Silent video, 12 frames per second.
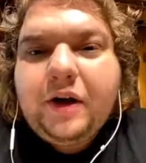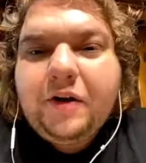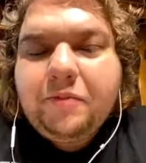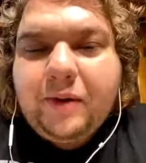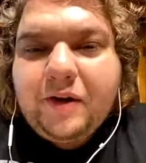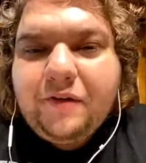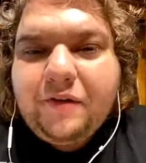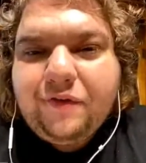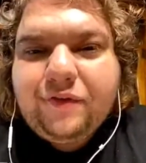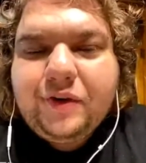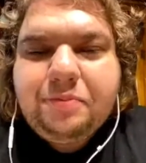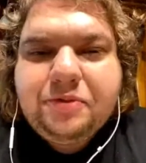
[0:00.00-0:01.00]
everybody for
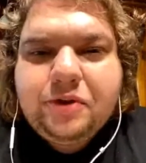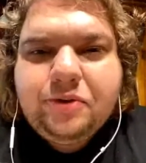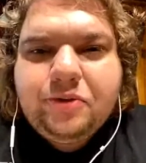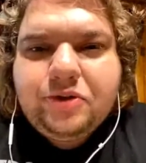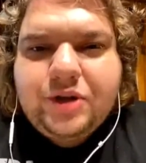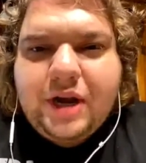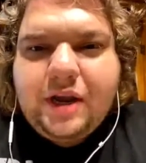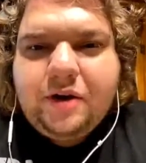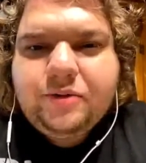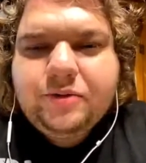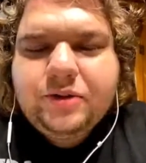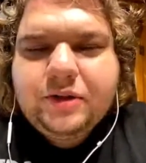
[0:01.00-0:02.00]
flipping through the
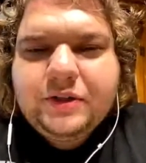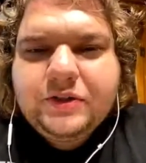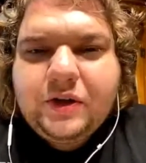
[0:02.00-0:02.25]
channels, and it's